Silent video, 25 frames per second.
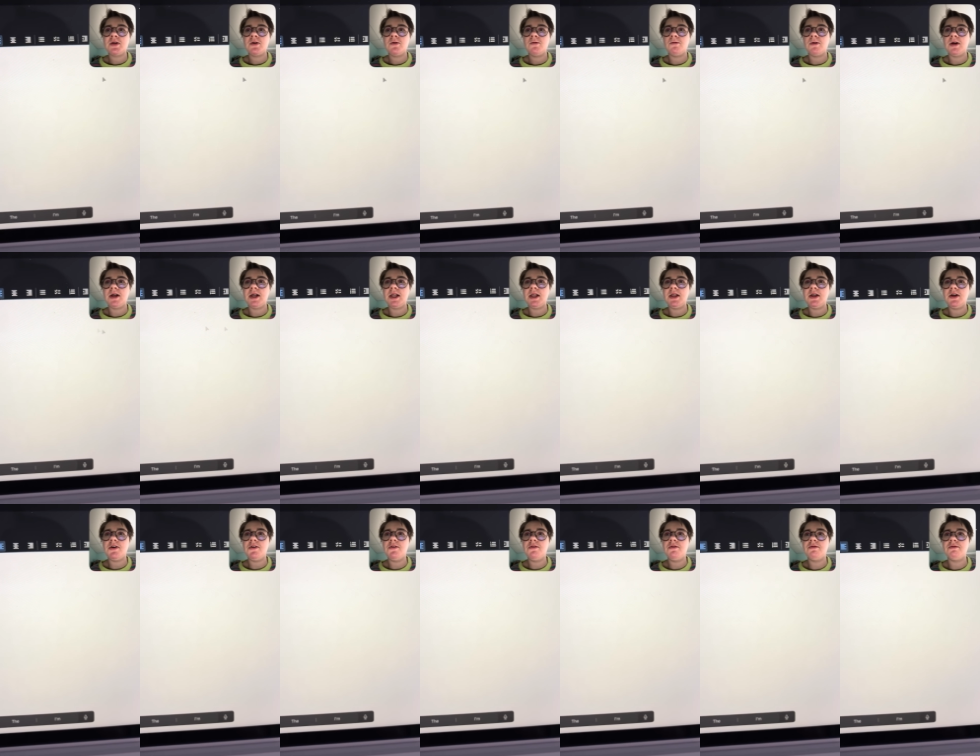we're going to
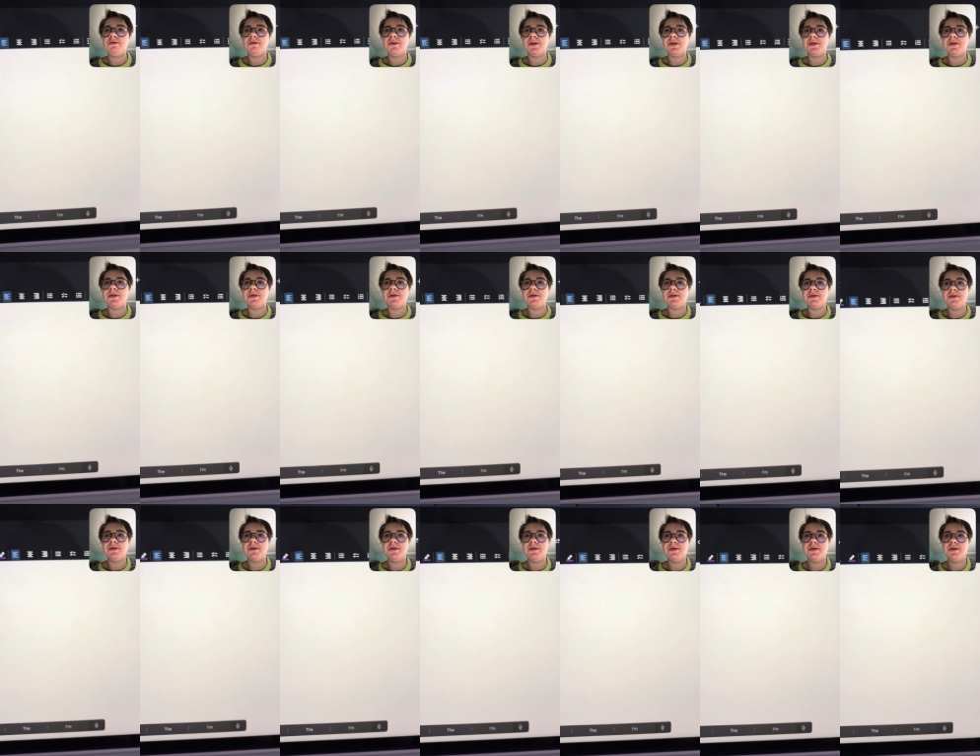go through.
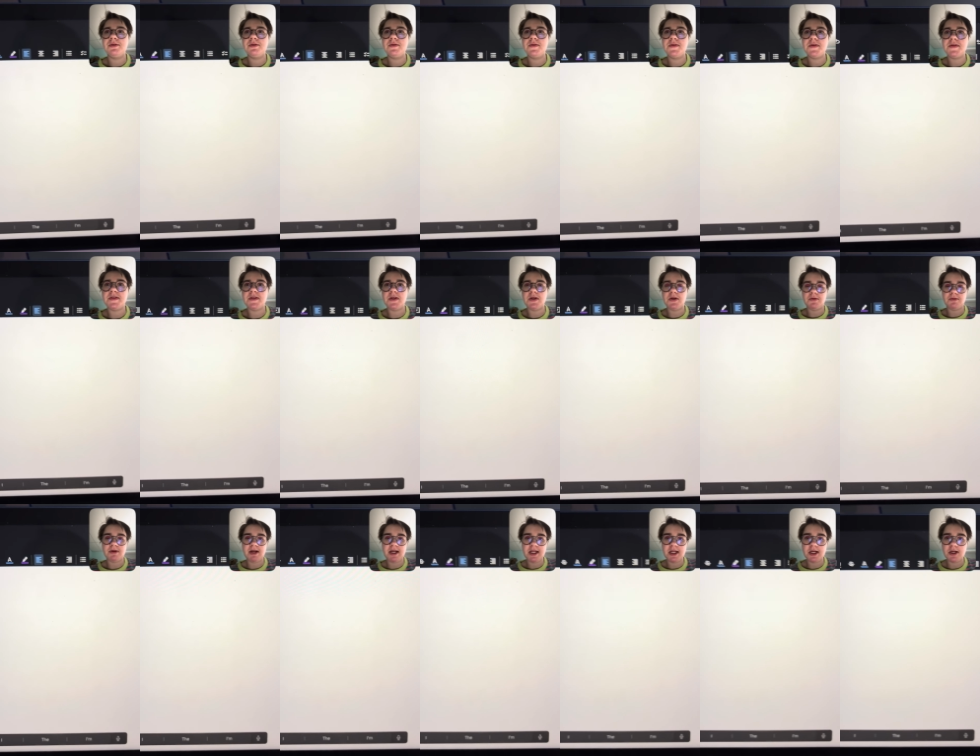So
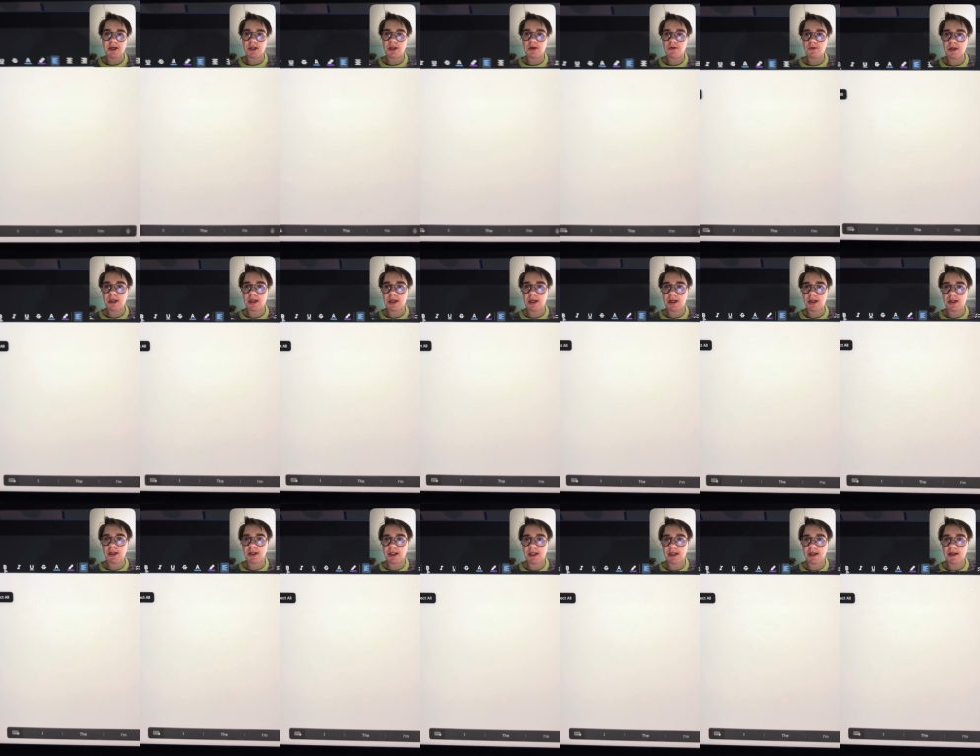right here, you can
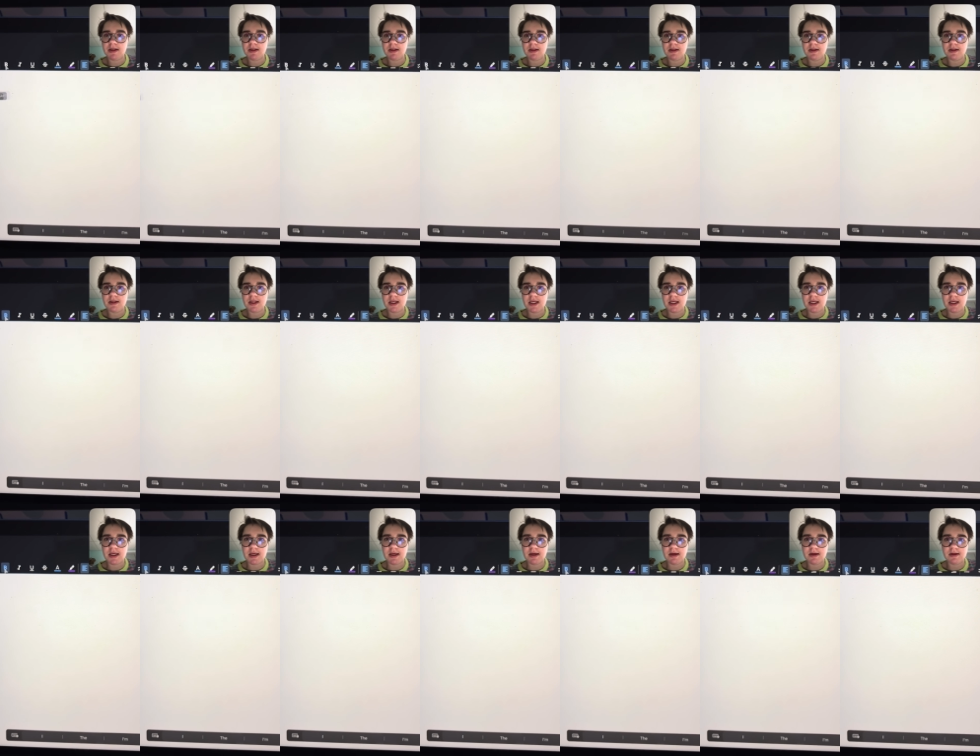click
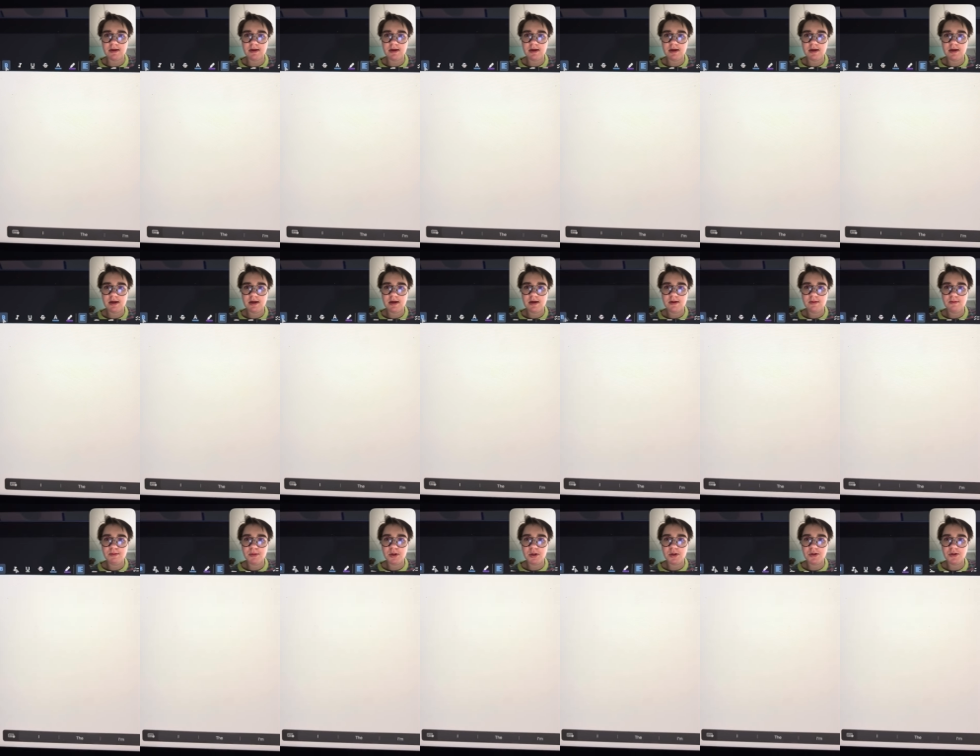the
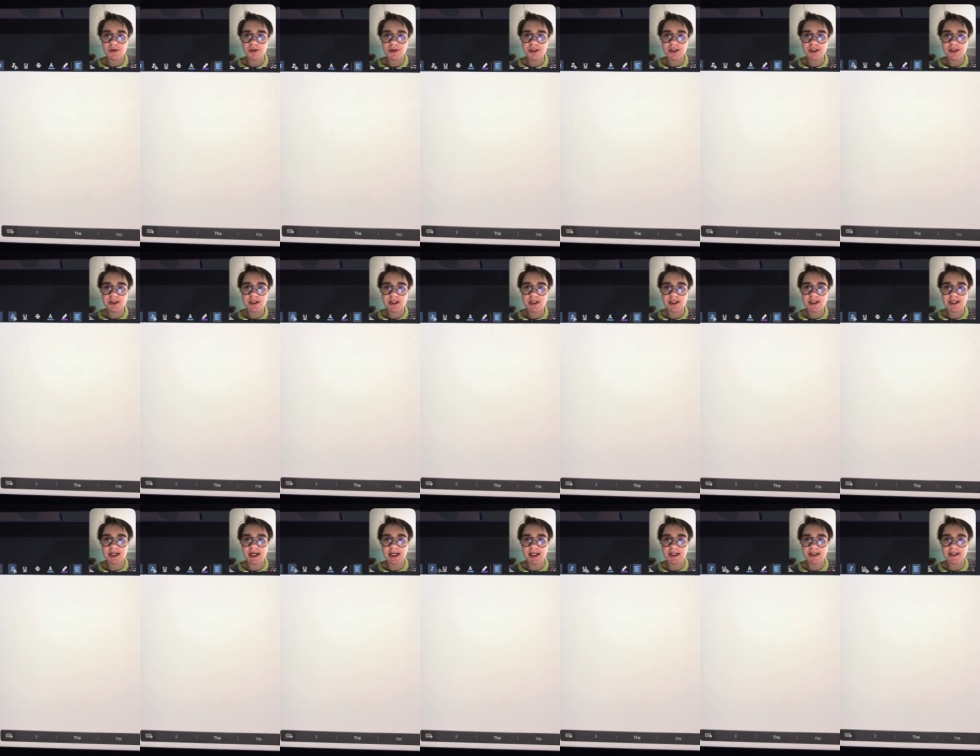bold,
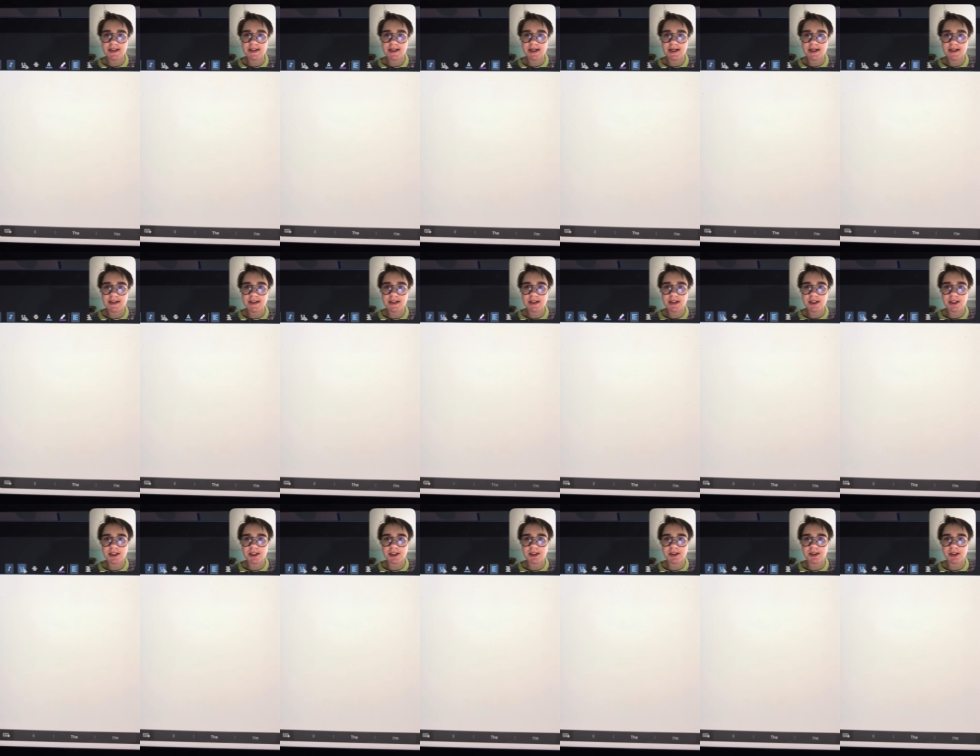italicize, and
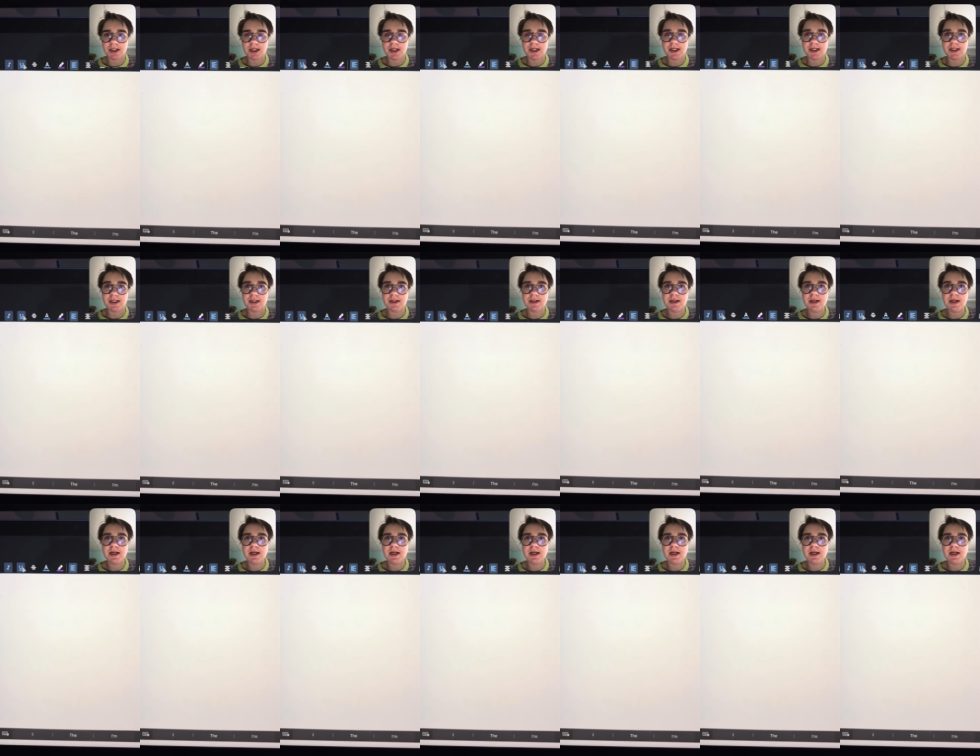underline.